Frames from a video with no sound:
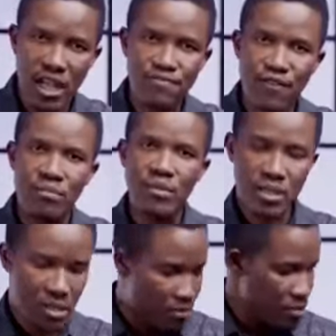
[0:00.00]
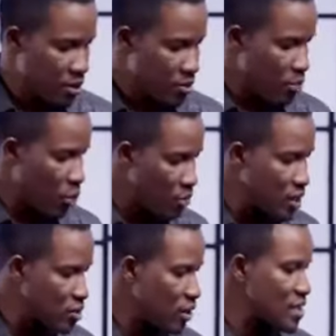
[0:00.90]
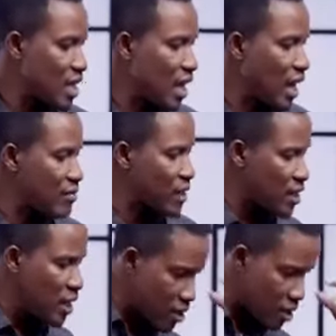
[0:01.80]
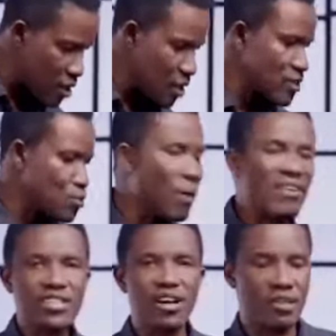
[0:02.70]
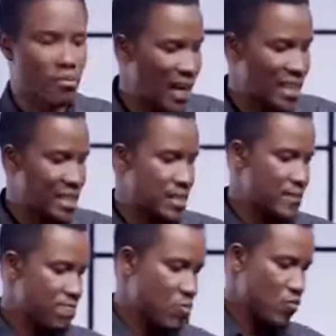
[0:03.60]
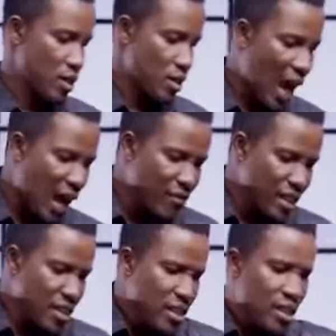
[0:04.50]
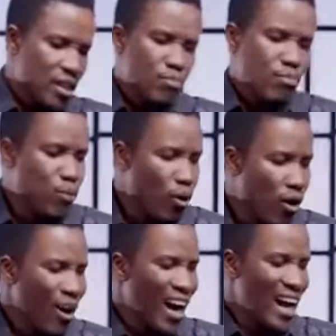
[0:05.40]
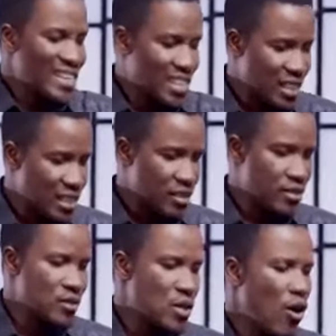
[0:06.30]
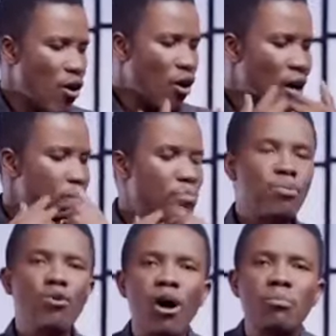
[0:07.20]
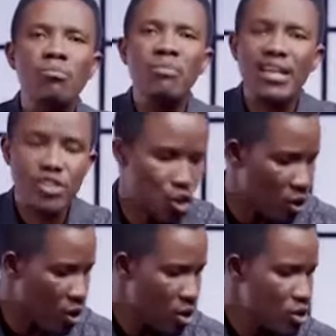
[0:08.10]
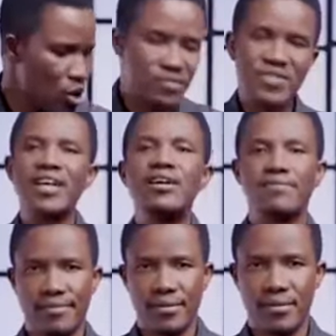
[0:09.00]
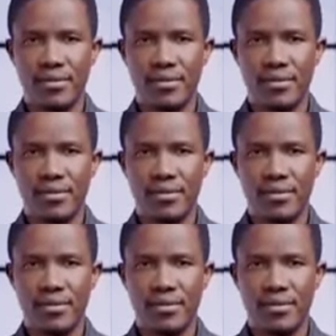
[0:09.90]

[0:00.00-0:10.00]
out from the promise of eternal life. Then there's poverty of the mind, having poor ideals or a poor measure of self,